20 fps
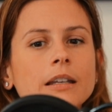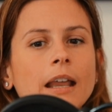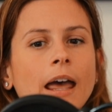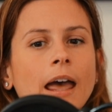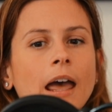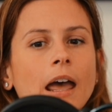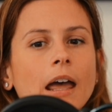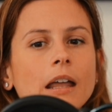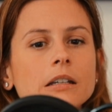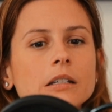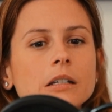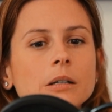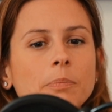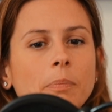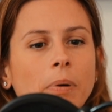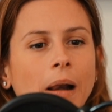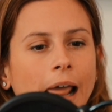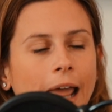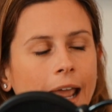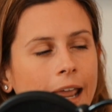that
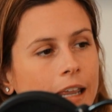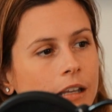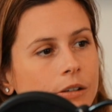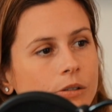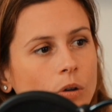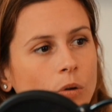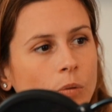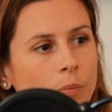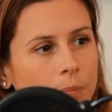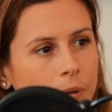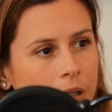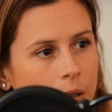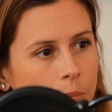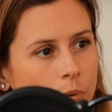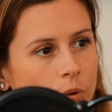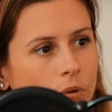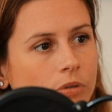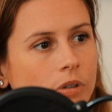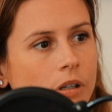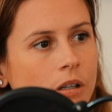plays on
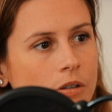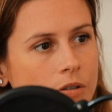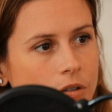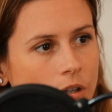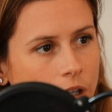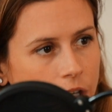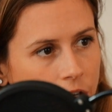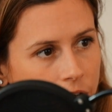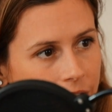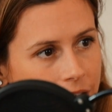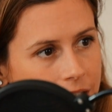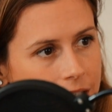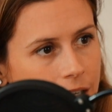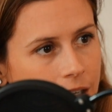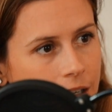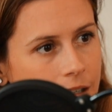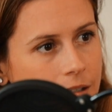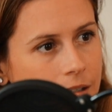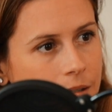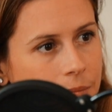people's
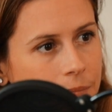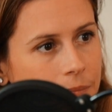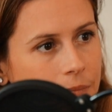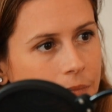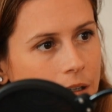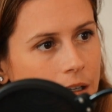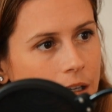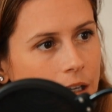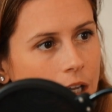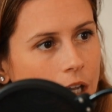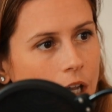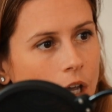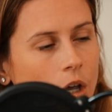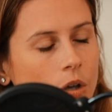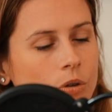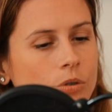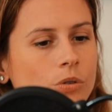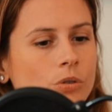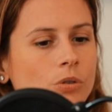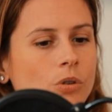insecurities.
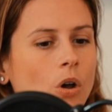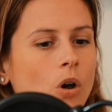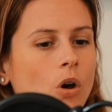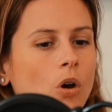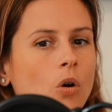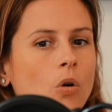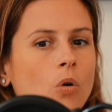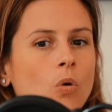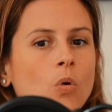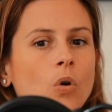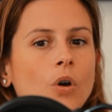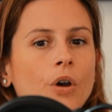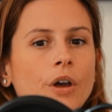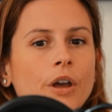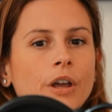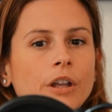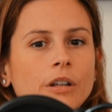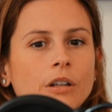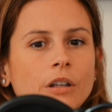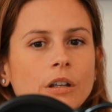So
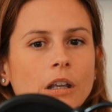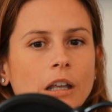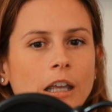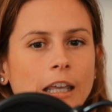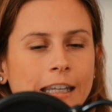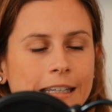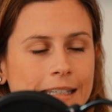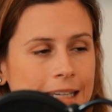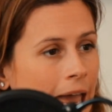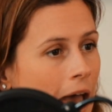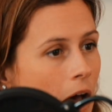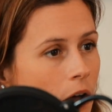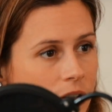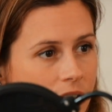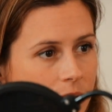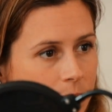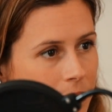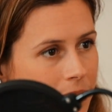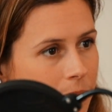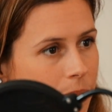it
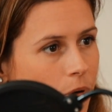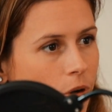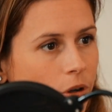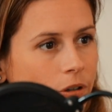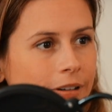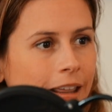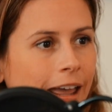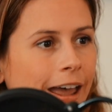tells people